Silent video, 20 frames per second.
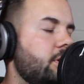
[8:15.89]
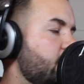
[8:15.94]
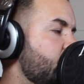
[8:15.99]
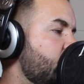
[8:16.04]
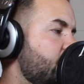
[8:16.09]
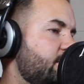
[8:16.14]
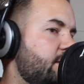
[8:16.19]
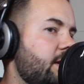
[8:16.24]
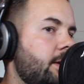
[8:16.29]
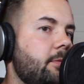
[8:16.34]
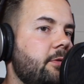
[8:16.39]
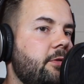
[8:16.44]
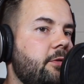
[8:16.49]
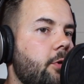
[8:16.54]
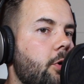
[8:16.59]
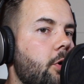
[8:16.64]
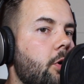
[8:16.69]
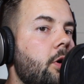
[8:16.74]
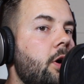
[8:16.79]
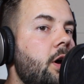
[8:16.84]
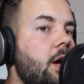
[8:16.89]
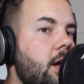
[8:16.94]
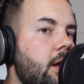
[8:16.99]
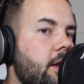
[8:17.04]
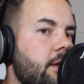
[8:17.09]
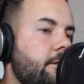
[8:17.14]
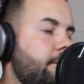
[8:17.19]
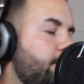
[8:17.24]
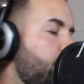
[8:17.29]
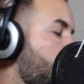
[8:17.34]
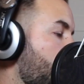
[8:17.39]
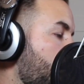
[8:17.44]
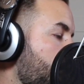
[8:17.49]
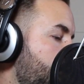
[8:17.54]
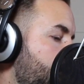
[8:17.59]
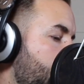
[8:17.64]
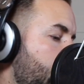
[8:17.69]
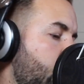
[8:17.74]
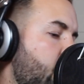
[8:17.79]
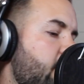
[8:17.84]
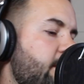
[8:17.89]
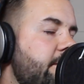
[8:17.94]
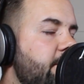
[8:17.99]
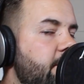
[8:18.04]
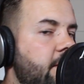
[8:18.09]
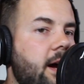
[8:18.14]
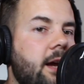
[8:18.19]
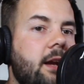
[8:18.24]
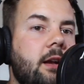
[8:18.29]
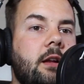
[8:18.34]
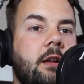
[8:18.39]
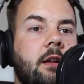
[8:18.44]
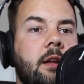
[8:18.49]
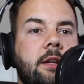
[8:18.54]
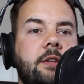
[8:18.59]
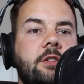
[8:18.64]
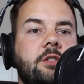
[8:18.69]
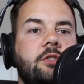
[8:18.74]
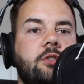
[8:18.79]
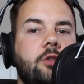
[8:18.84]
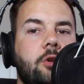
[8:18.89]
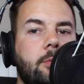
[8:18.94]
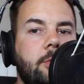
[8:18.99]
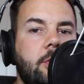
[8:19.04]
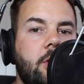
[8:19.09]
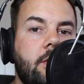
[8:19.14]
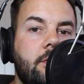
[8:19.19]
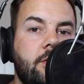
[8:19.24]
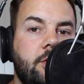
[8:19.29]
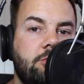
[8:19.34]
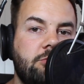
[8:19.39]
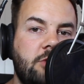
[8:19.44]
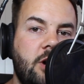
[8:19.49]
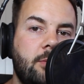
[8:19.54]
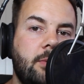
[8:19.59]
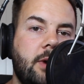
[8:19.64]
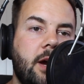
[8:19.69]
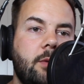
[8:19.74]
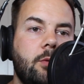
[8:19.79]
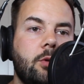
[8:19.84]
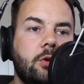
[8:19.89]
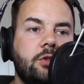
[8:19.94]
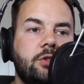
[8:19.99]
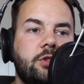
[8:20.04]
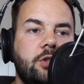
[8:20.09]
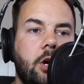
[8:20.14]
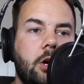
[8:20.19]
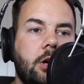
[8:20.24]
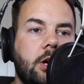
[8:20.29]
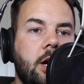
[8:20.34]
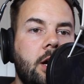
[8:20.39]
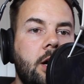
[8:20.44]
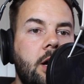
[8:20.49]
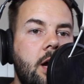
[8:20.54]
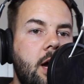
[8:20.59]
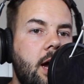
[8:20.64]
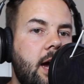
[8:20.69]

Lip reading: As I said before, the 4th and final instalment of the Realmgate Wars saga.